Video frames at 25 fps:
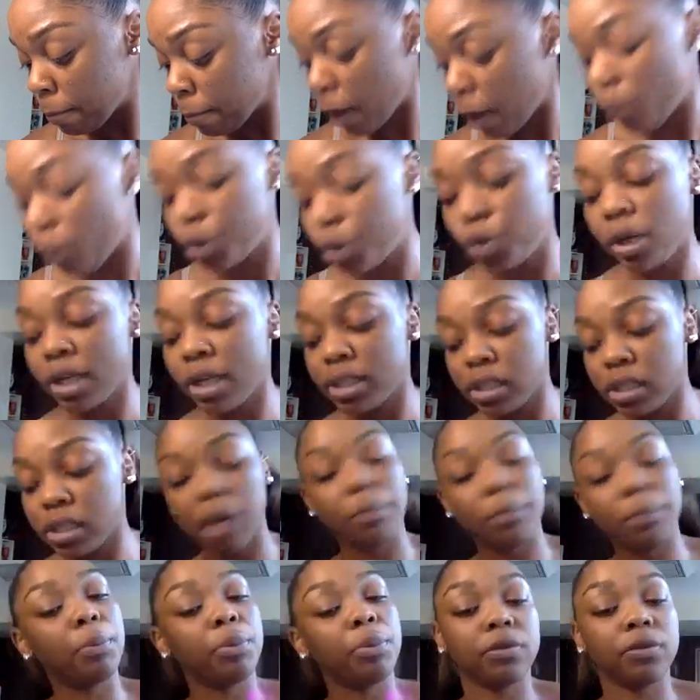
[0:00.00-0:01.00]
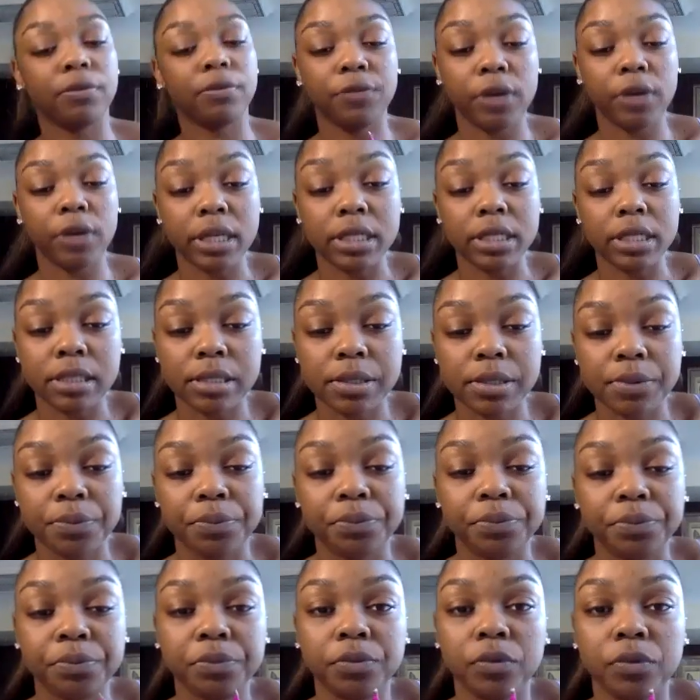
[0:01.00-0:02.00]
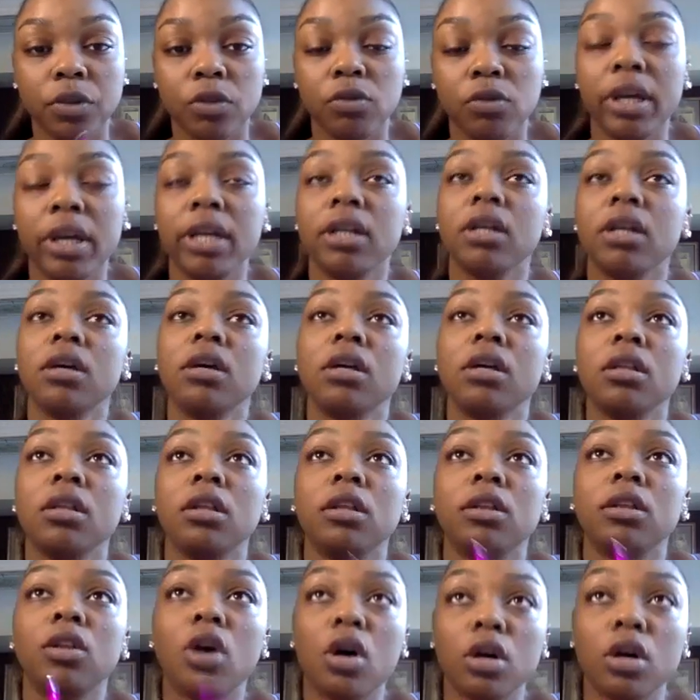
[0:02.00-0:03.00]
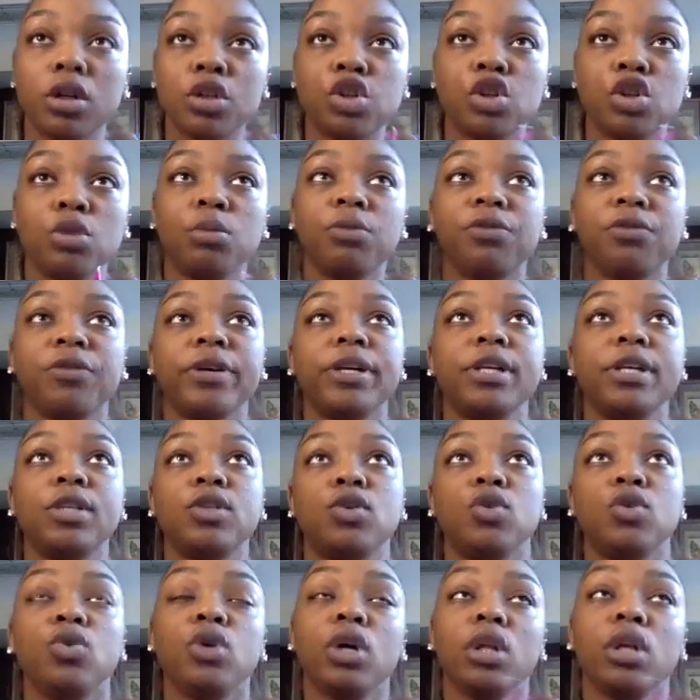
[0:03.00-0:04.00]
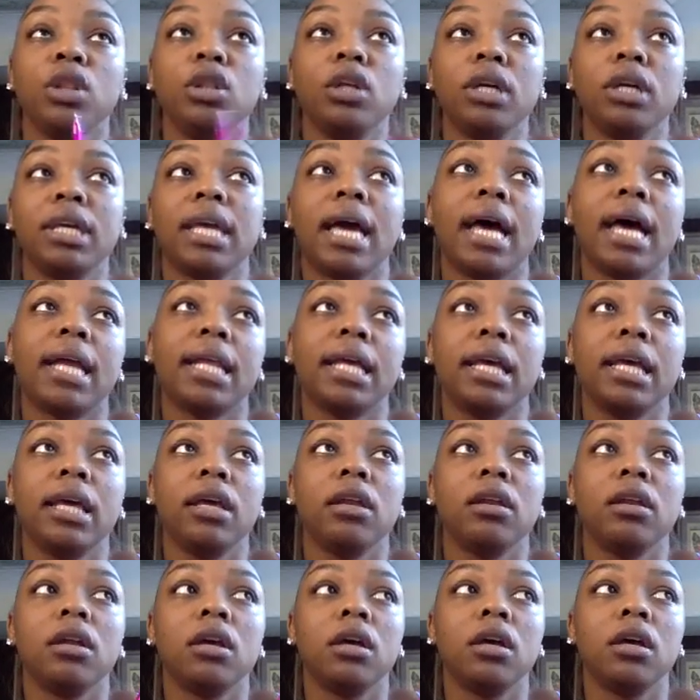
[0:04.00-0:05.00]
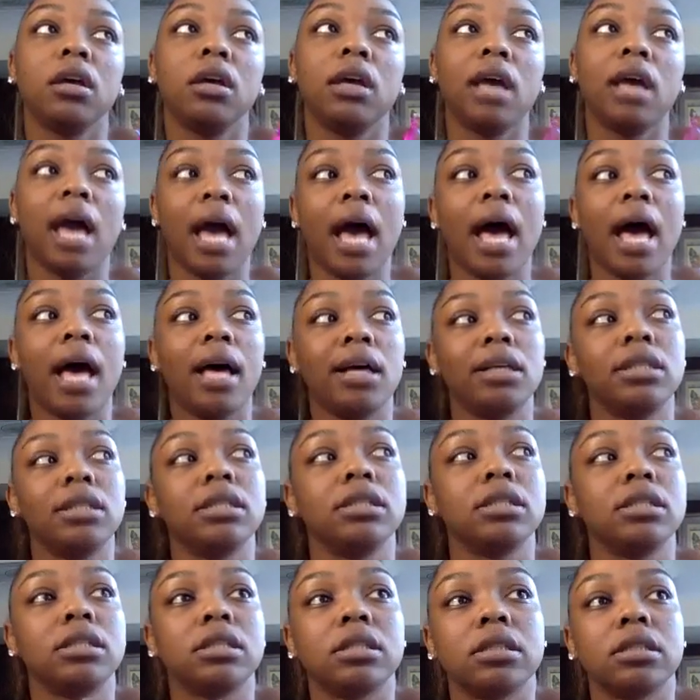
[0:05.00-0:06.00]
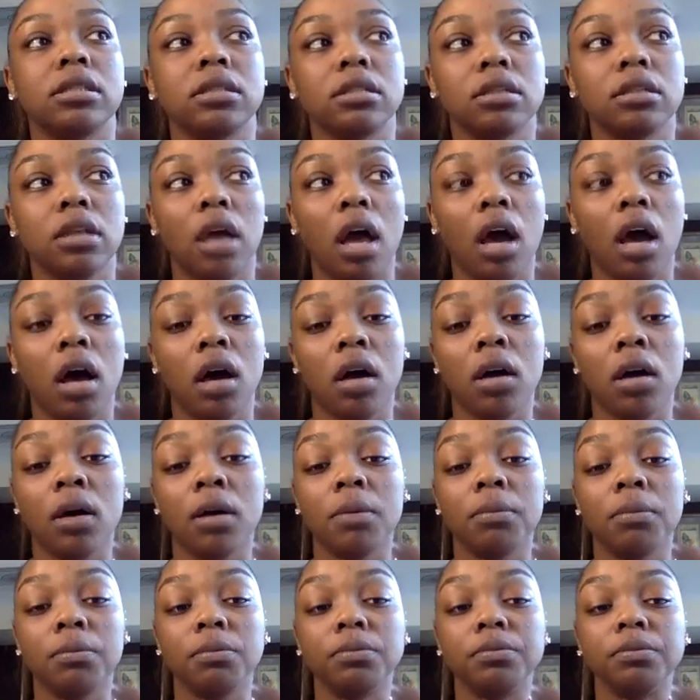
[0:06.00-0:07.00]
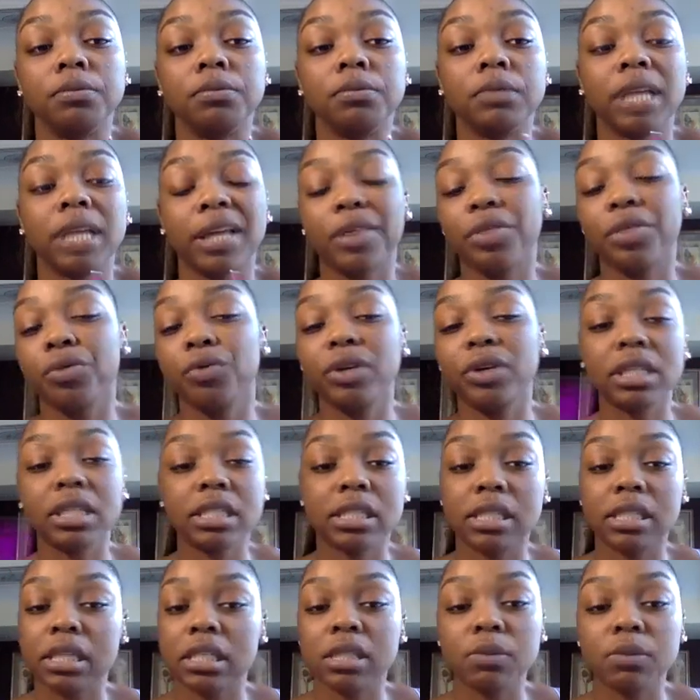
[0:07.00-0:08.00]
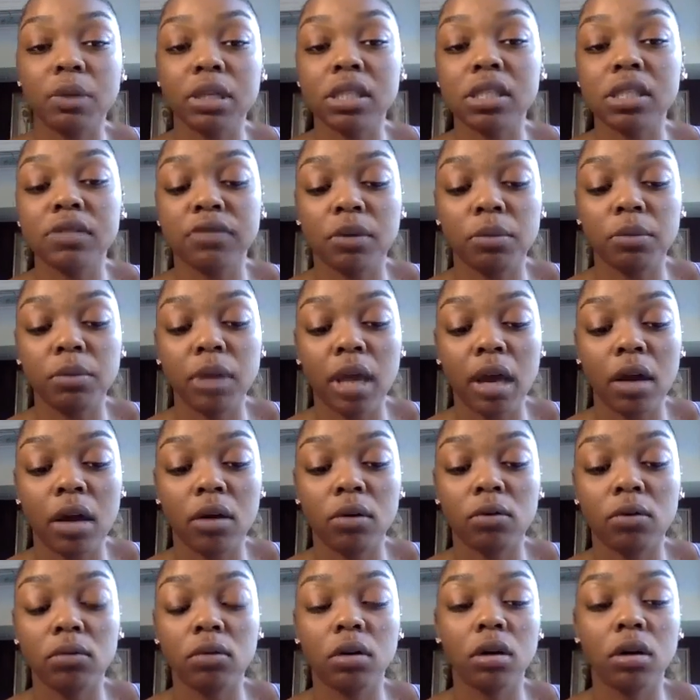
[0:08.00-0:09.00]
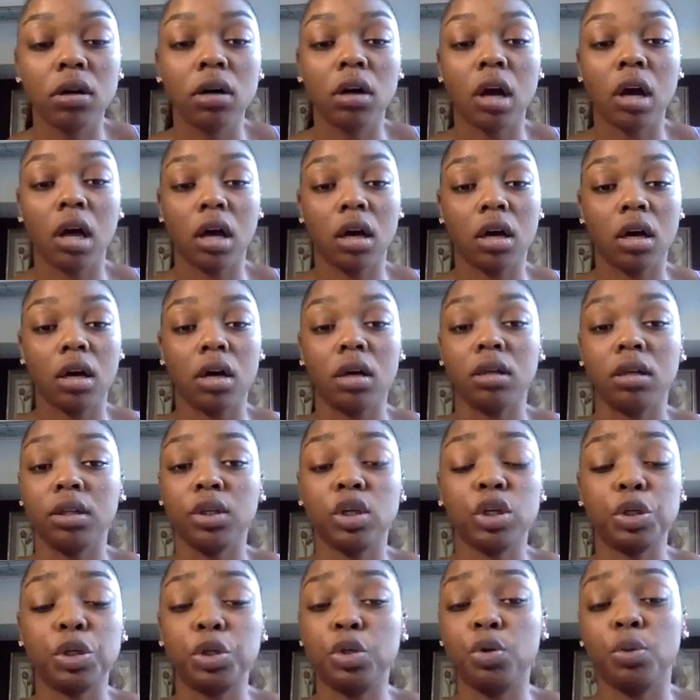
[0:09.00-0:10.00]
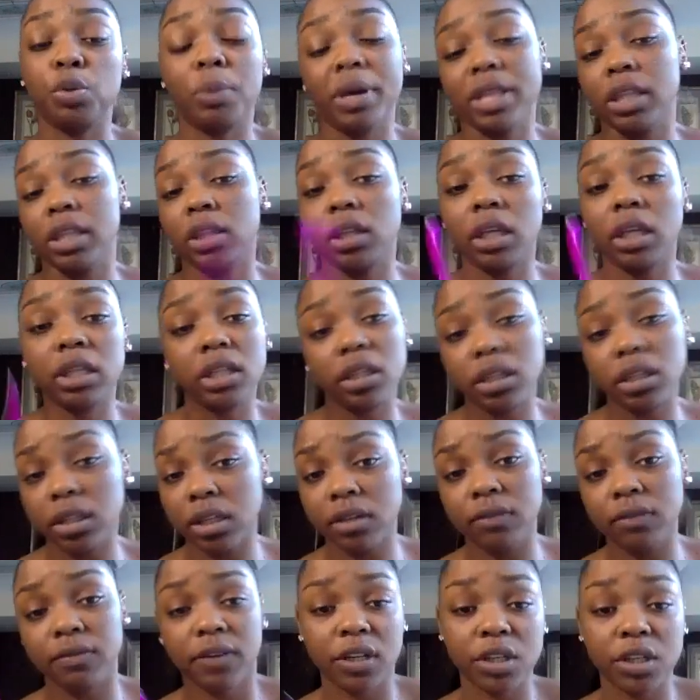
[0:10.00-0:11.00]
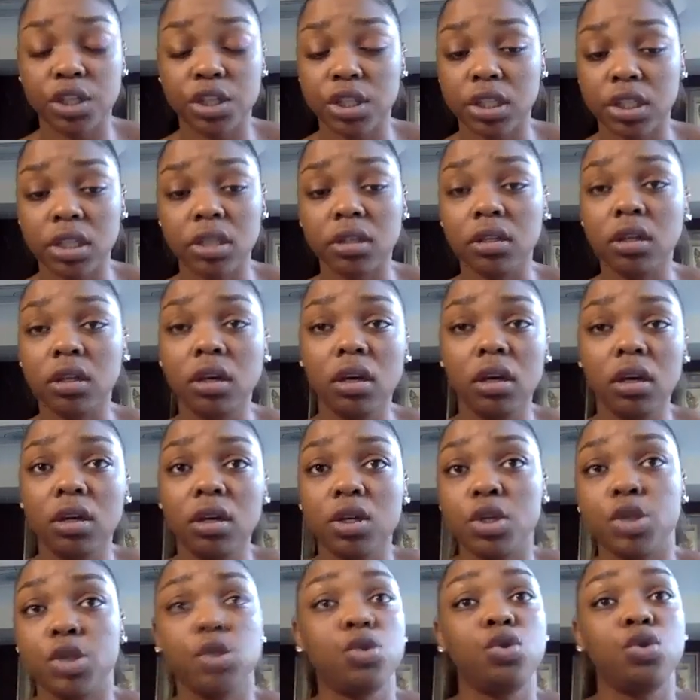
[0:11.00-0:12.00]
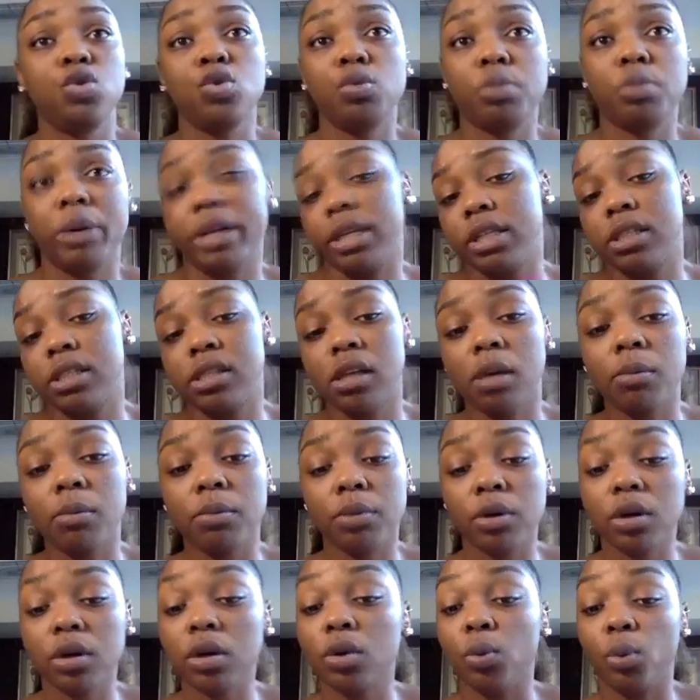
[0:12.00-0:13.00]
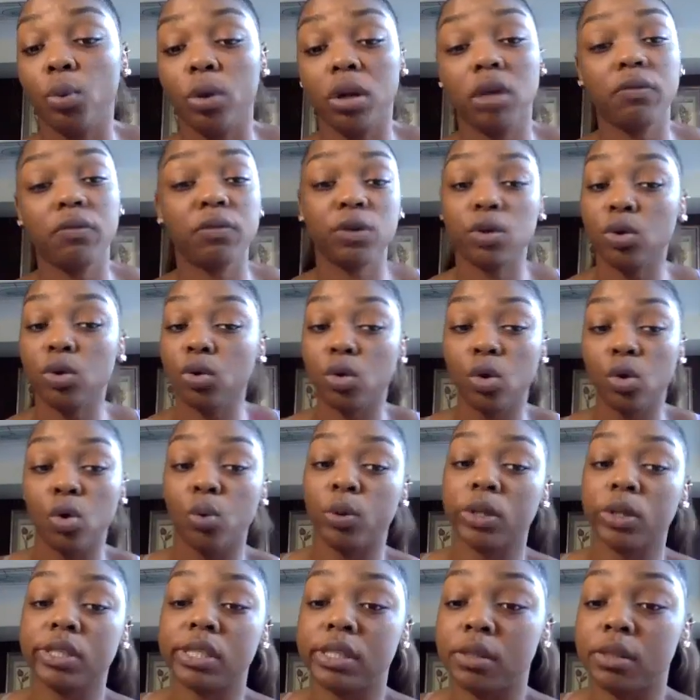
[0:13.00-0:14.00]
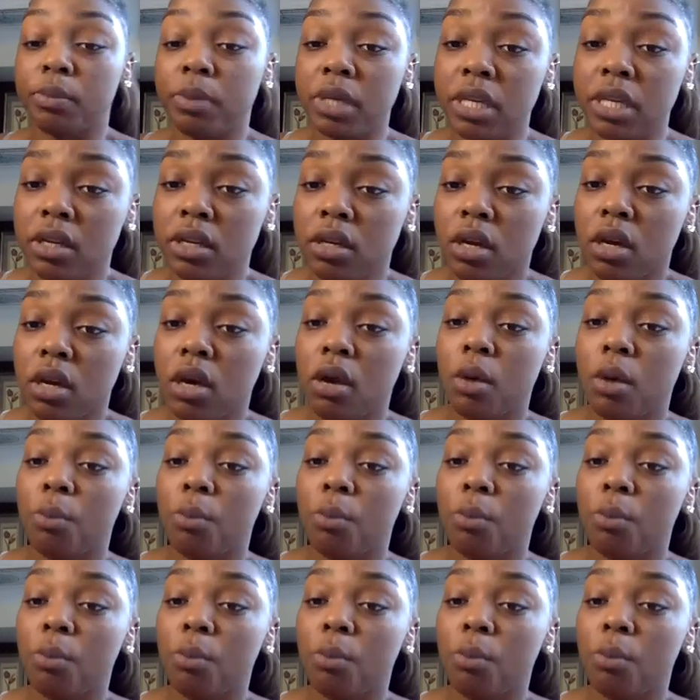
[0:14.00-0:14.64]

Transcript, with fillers: I want you guys to come up with a phrase, right? Long term phrase. You can look at it as um, like three to six months from now. Uh, you can do it by the London Convention. You can do it by December, whatever your goal wants to be.